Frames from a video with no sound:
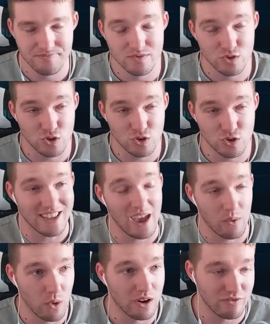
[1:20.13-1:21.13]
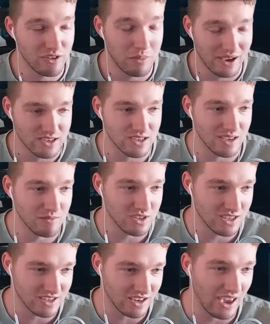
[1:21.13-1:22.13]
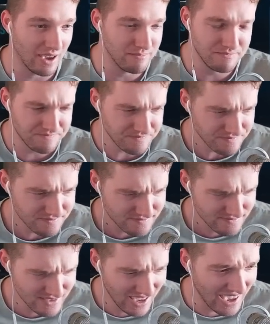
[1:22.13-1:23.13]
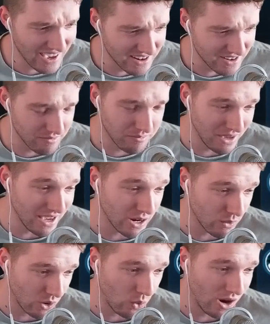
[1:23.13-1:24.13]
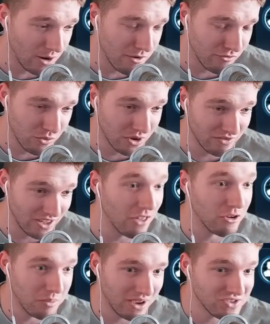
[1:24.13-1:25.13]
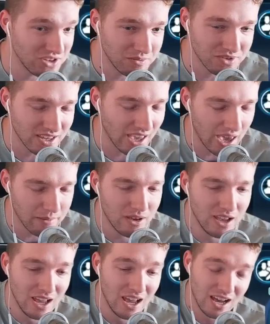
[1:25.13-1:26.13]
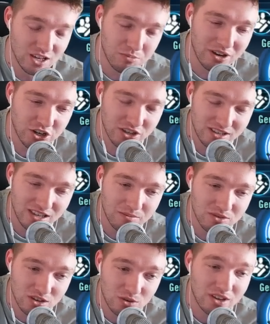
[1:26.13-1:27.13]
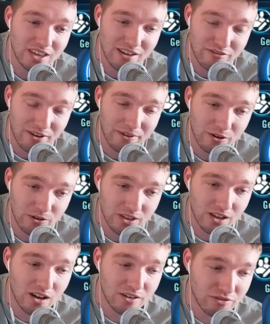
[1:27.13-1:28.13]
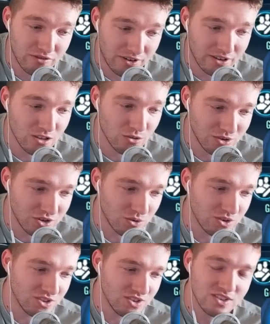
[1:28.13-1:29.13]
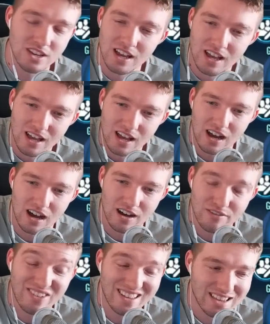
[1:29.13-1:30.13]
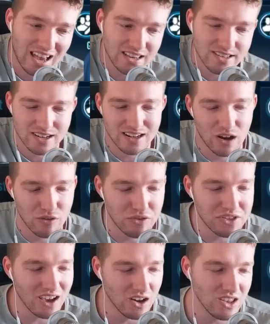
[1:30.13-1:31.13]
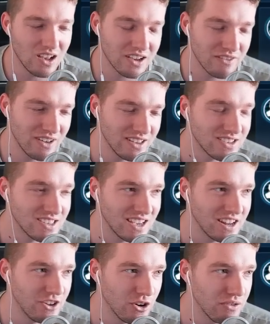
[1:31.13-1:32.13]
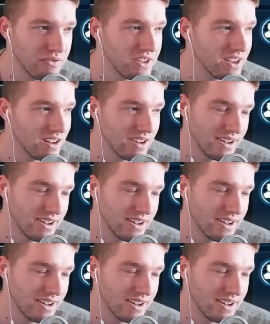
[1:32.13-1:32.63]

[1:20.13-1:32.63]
to this day, one of the best teams in this game. And being a requirement for one of the other best teams in the game, especially teams that you can get very early on for very low resources, fantastic. Now, for the unlock events, they nerfed it